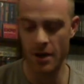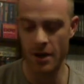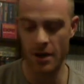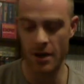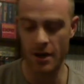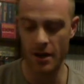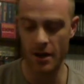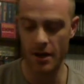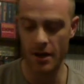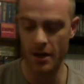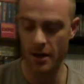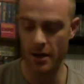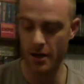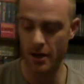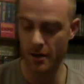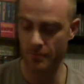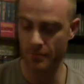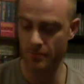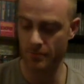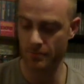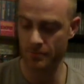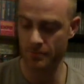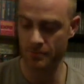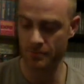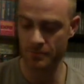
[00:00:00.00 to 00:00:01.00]

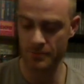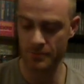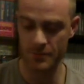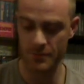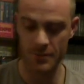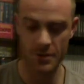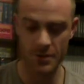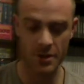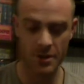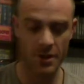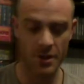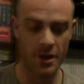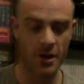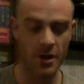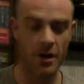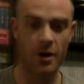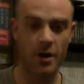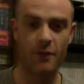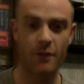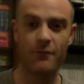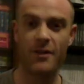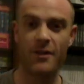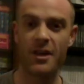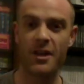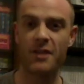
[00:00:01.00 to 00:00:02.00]
I'll
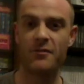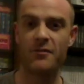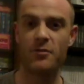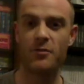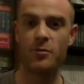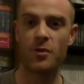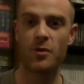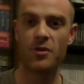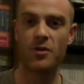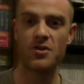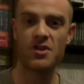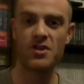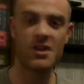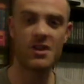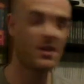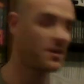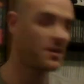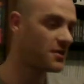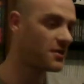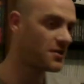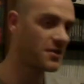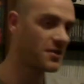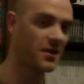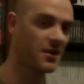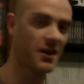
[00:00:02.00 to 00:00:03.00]
thank you for watching,
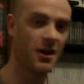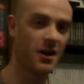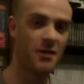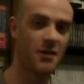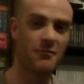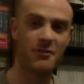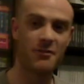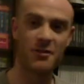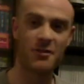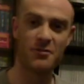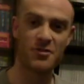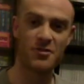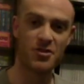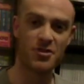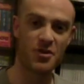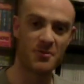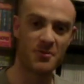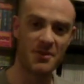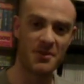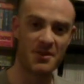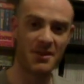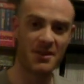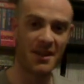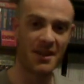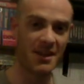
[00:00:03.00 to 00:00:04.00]
and hopefully you'll join me
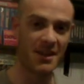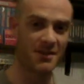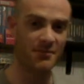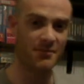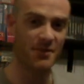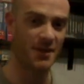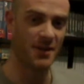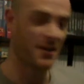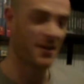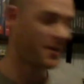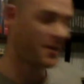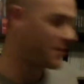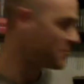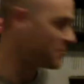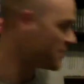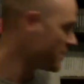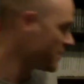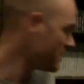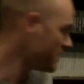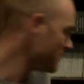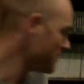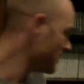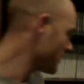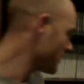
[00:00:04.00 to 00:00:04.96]
in the next video when